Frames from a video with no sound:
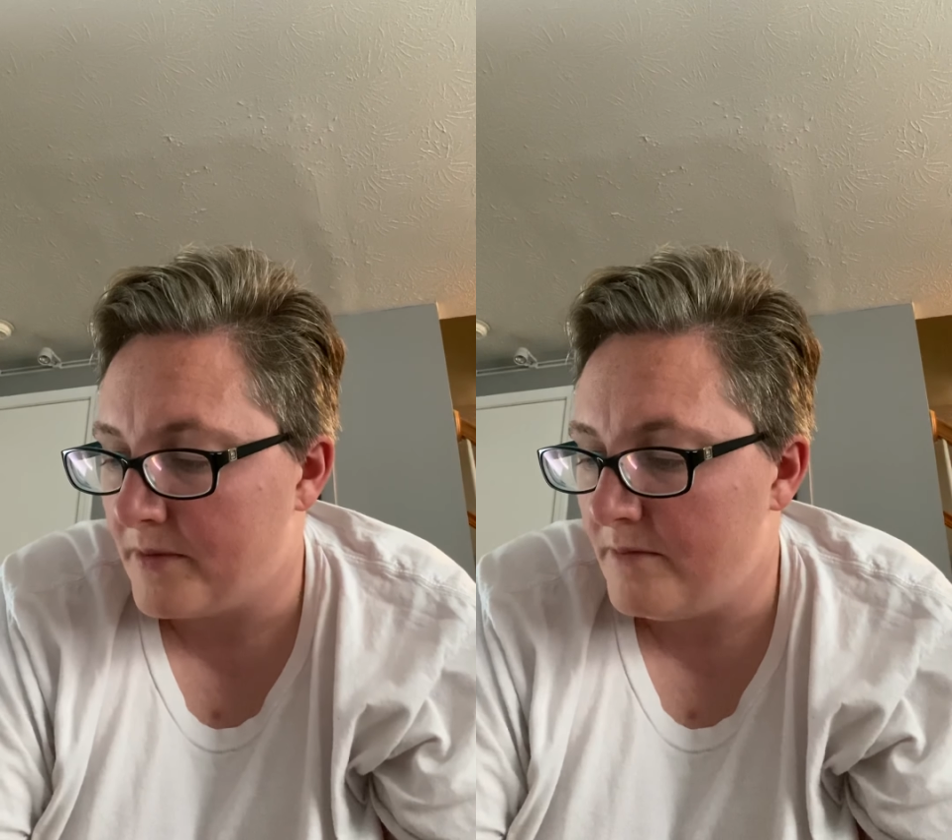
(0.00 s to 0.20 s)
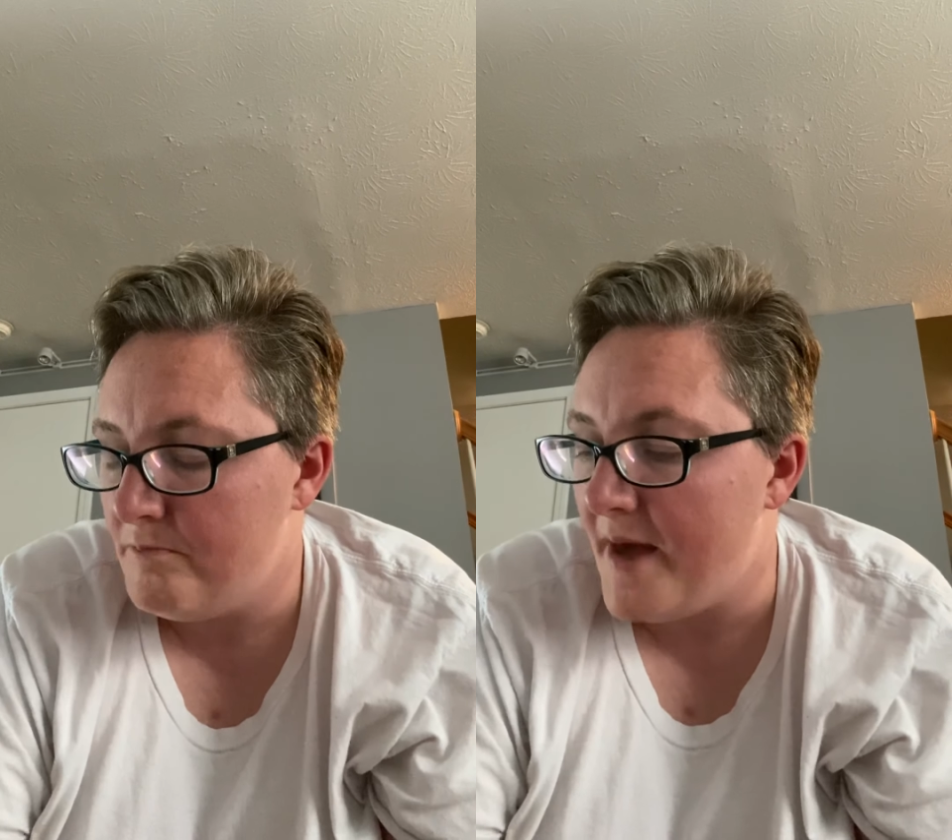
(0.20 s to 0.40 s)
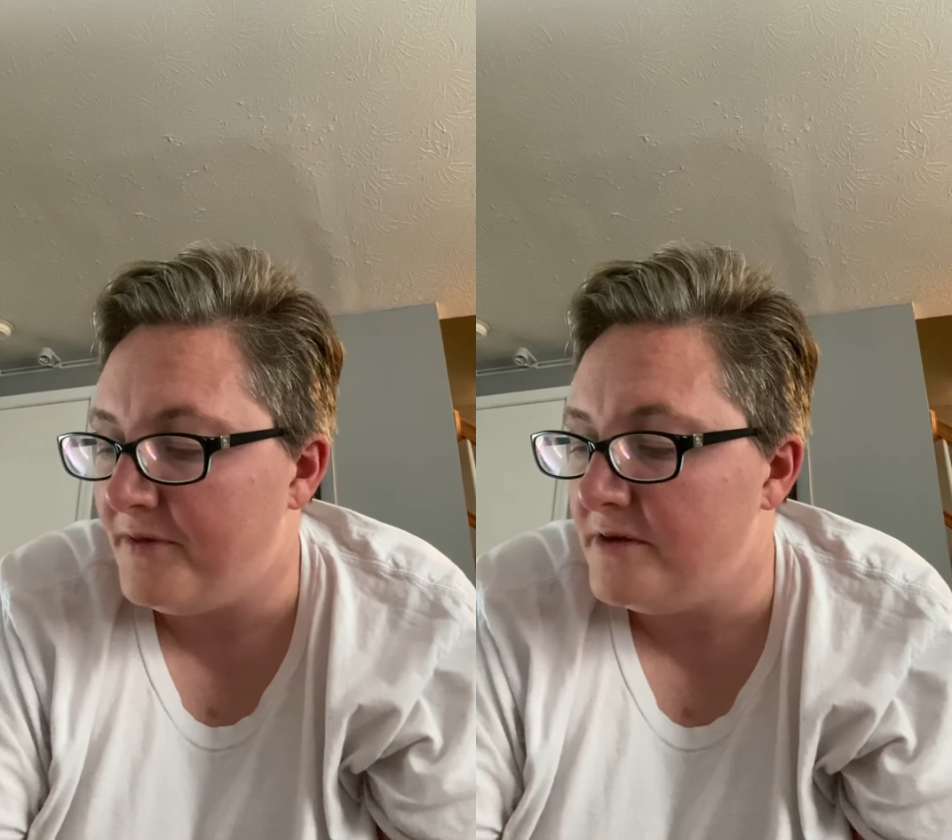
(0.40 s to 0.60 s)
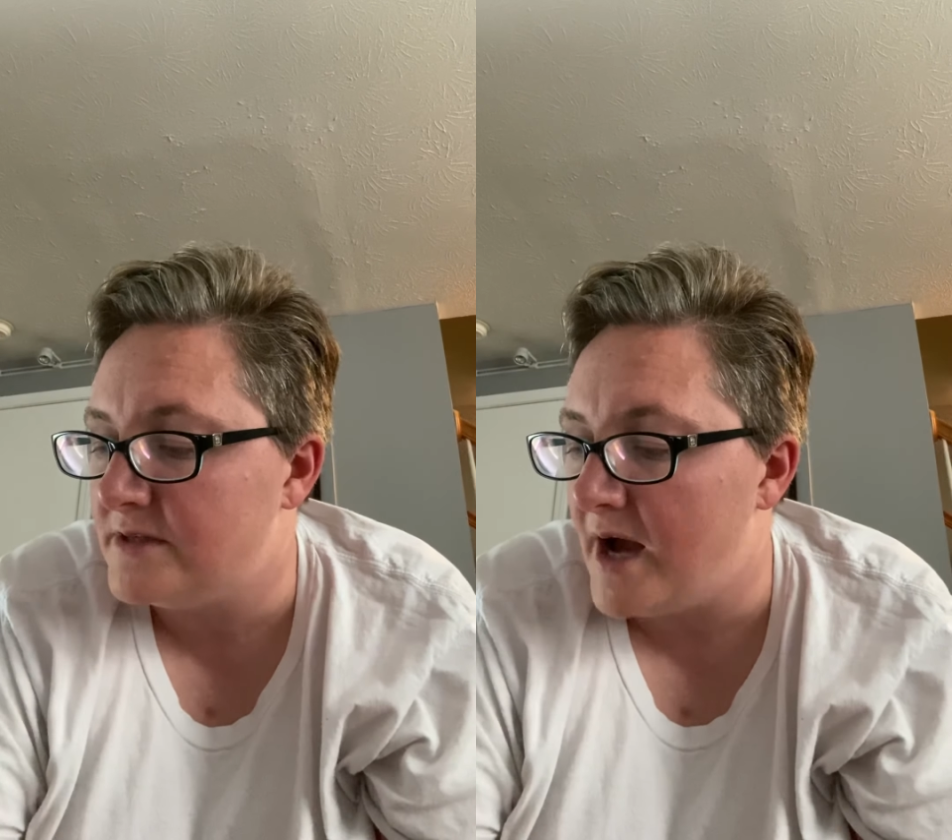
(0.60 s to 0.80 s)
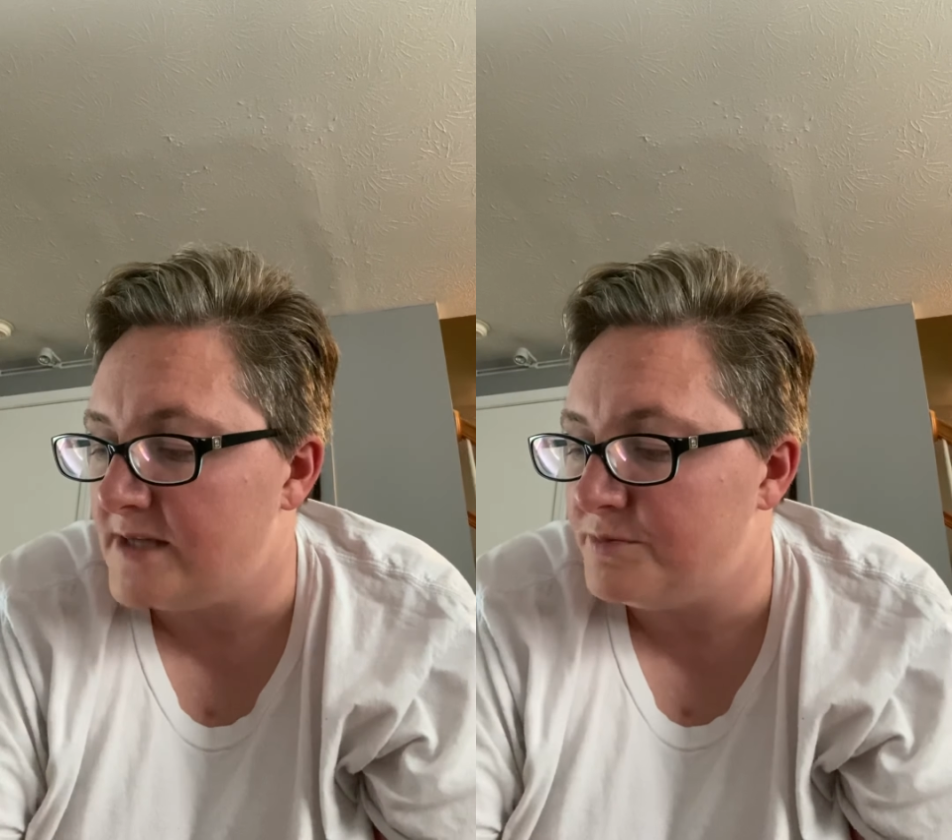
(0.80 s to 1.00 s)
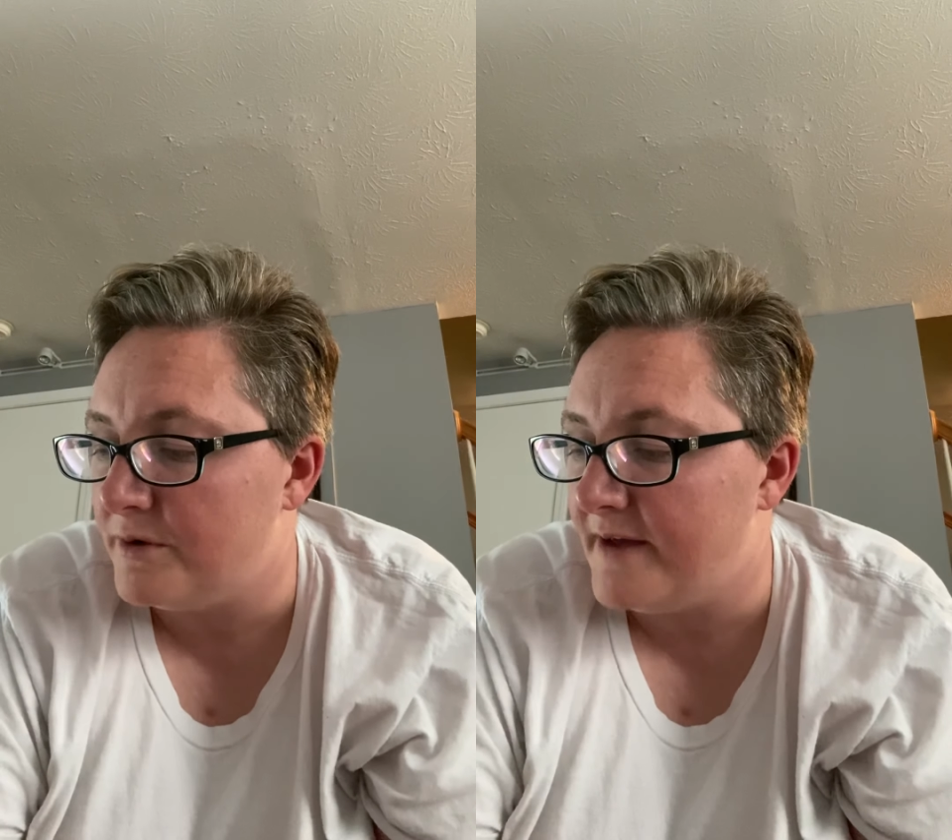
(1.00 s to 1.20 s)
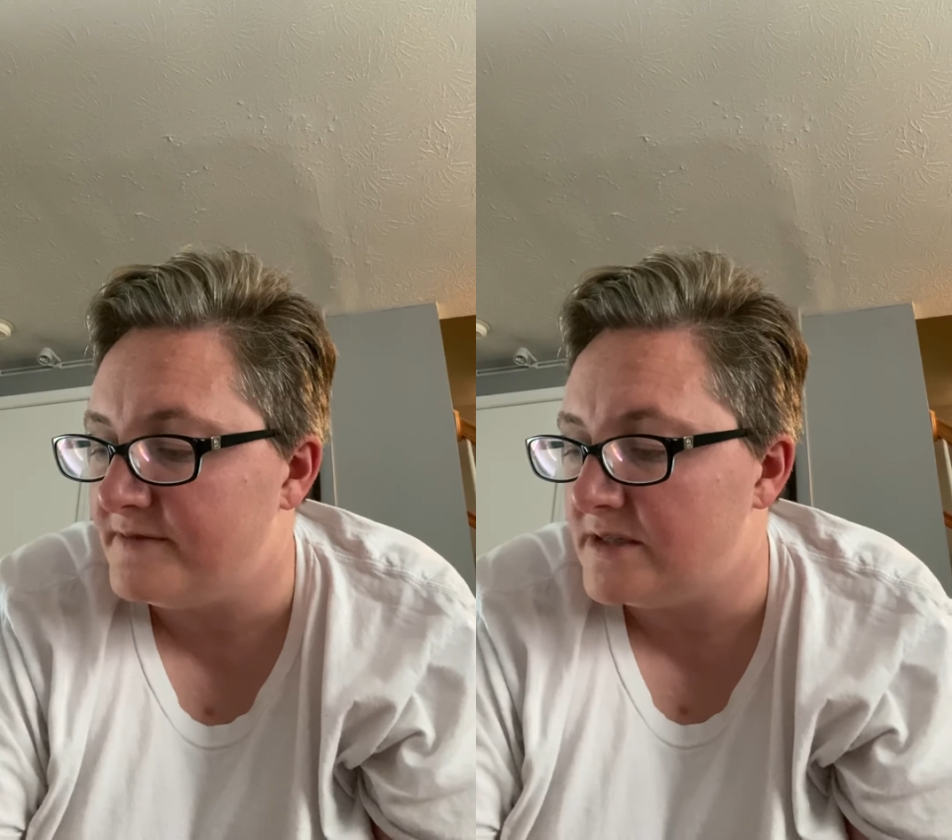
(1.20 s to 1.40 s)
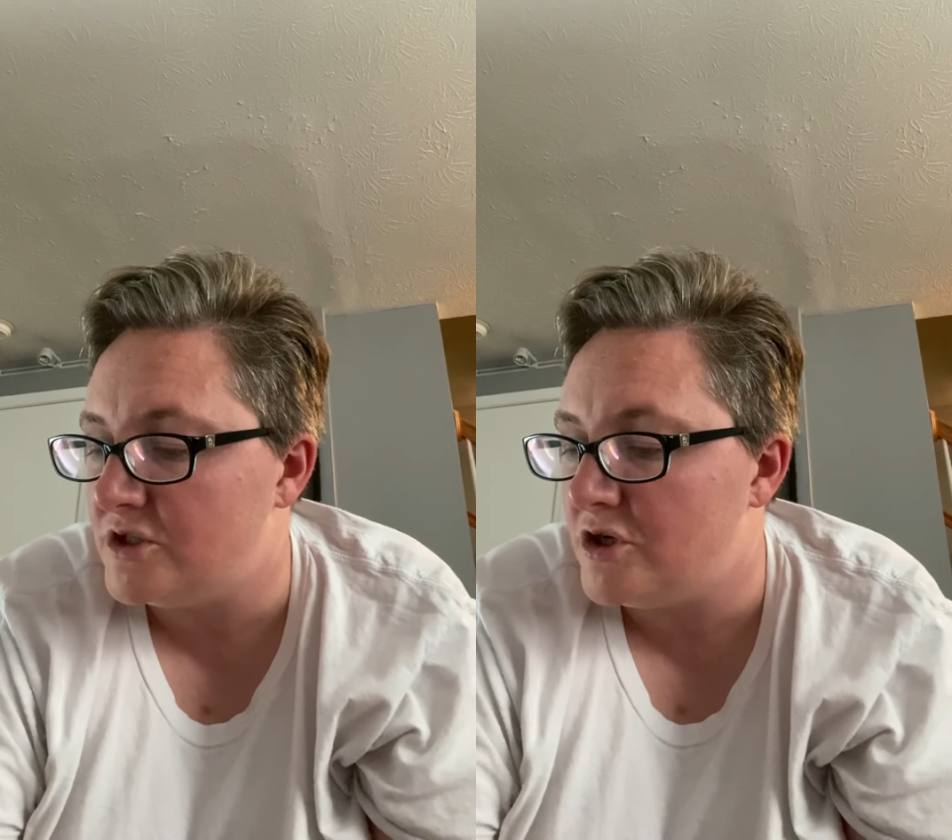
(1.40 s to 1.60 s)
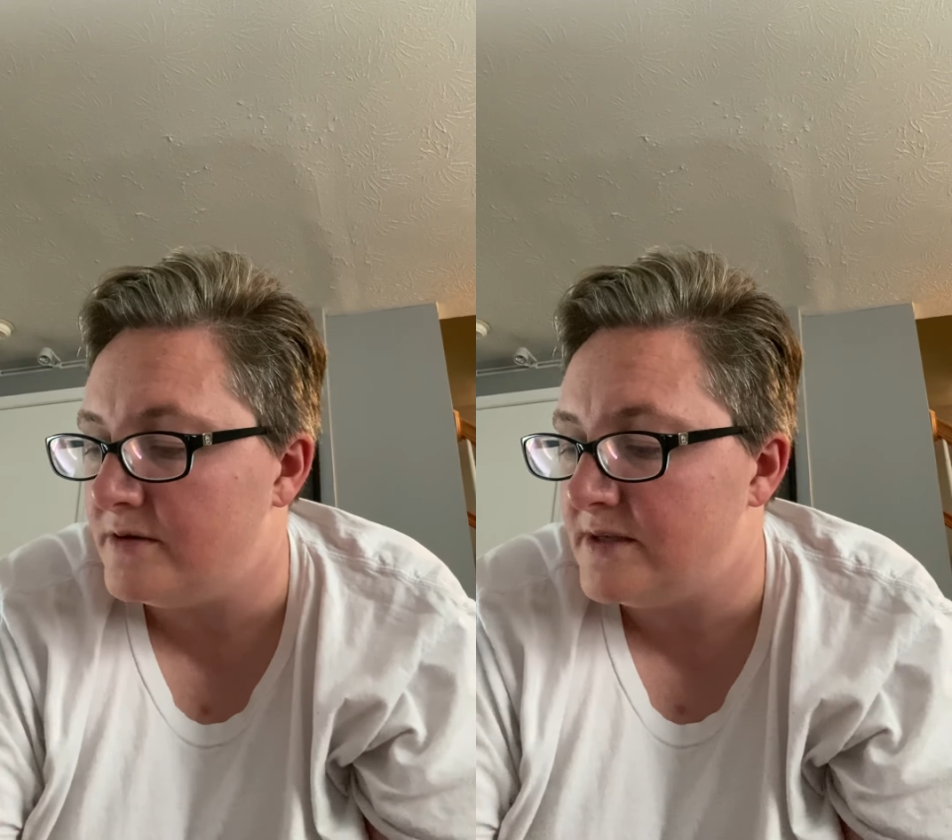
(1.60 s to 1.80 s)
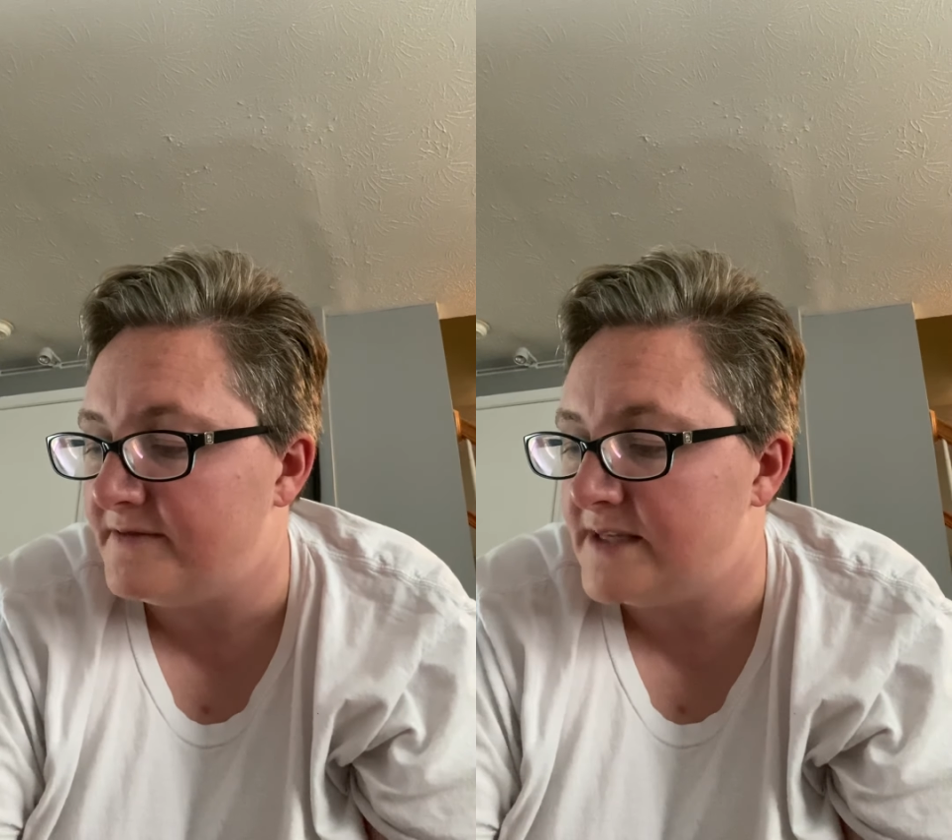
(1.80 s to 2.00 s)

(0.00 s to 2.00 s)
Matthew's gospel gives us Joseph's